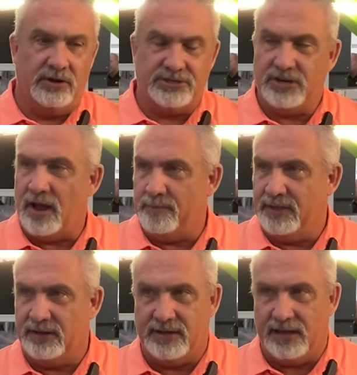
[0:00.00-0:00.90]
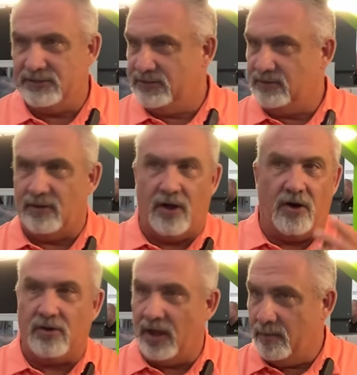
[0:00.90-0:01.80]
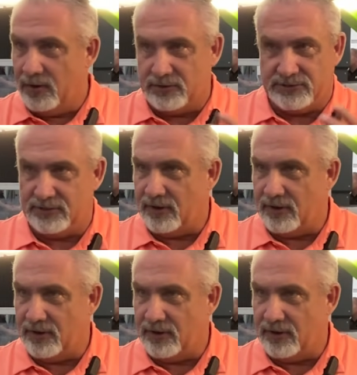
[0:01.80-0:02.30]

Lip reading: a shop that takes all comers,